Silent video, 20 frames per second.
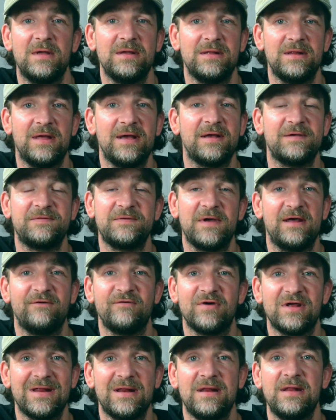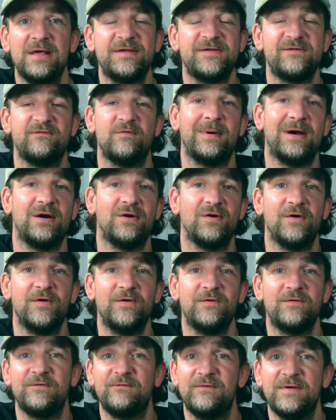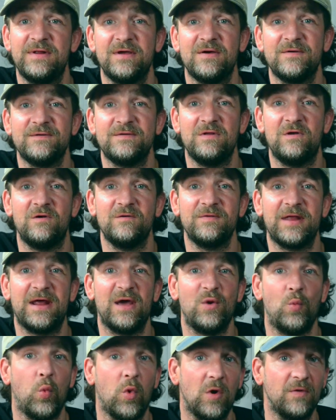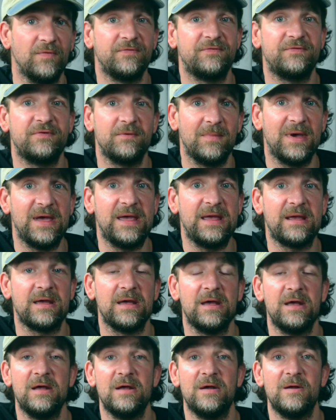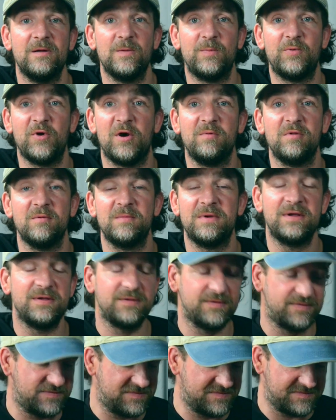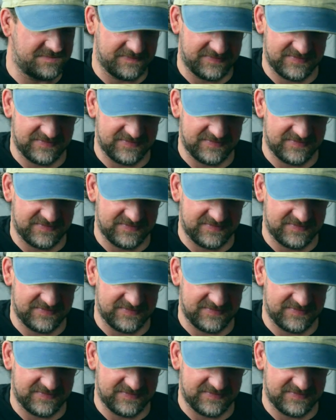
Like I said, I've got a list of about 100 videos long that I want to make. The problem is